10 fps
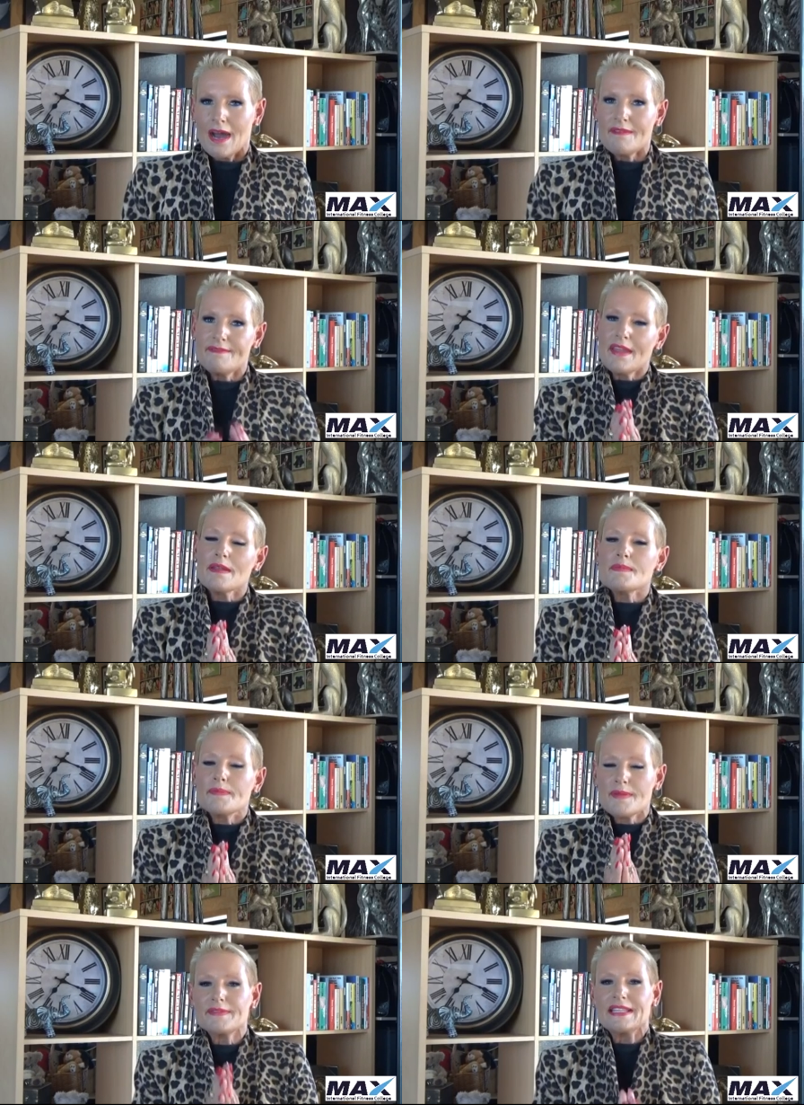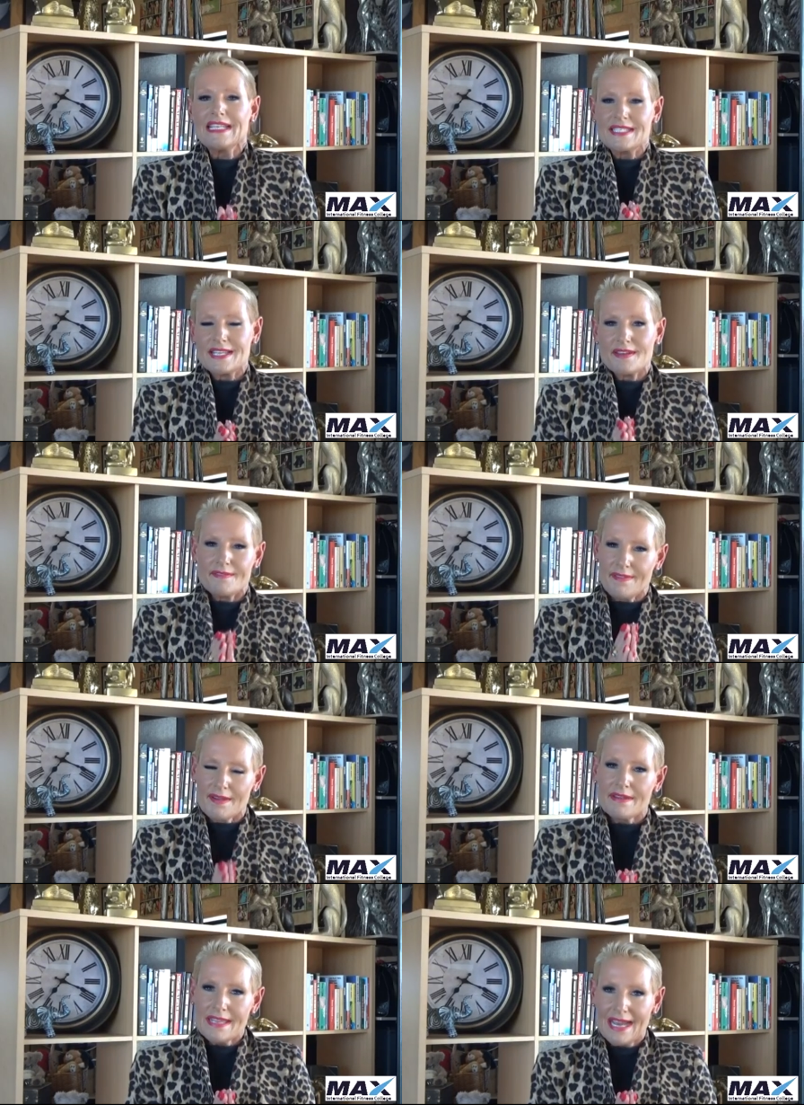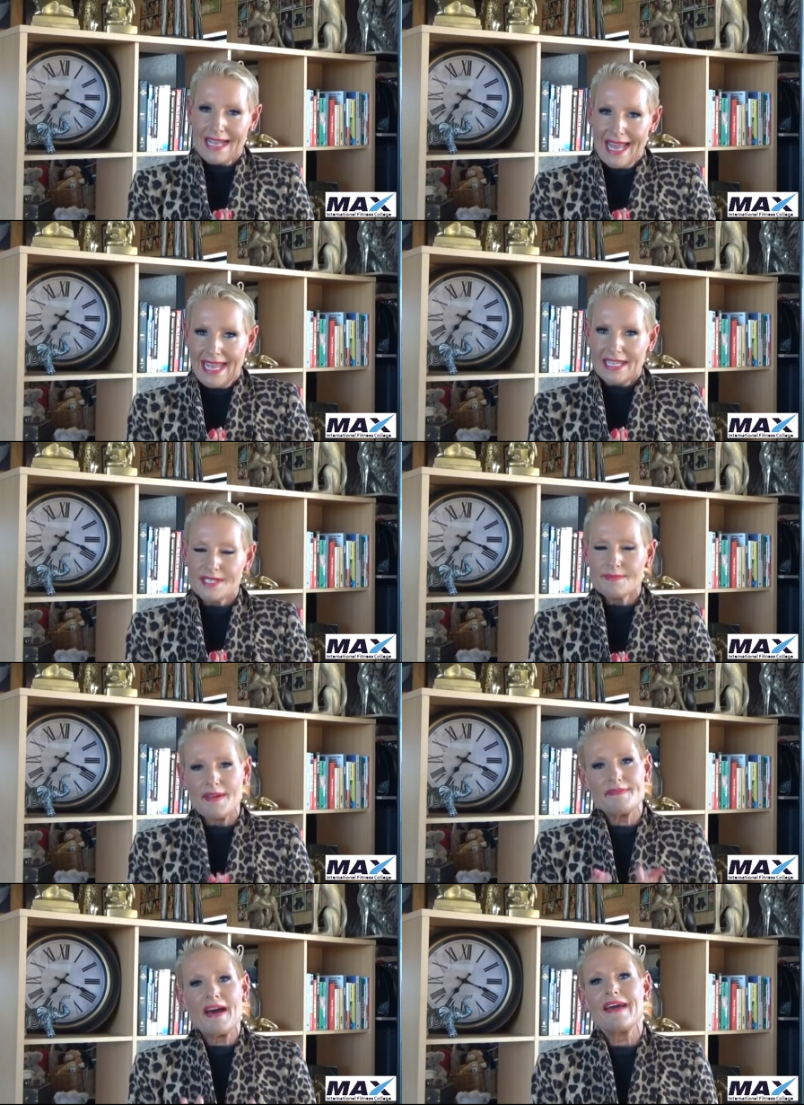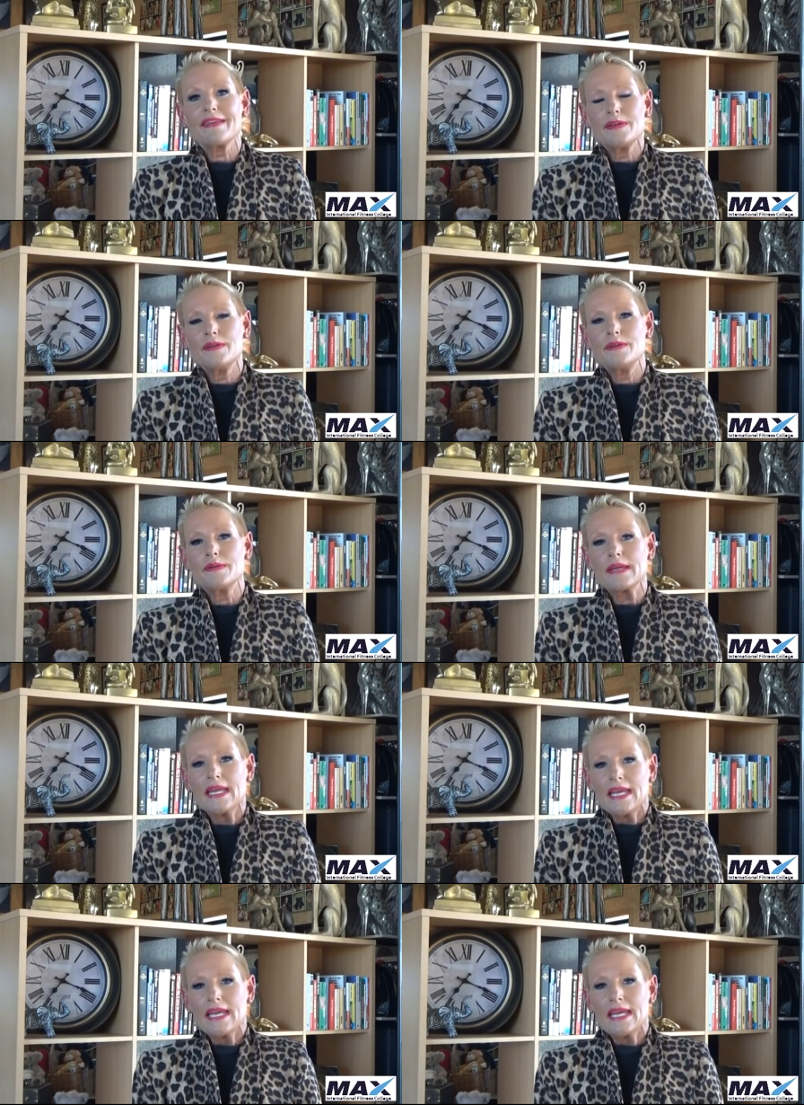I'm very privileged that at a very young age, my father, who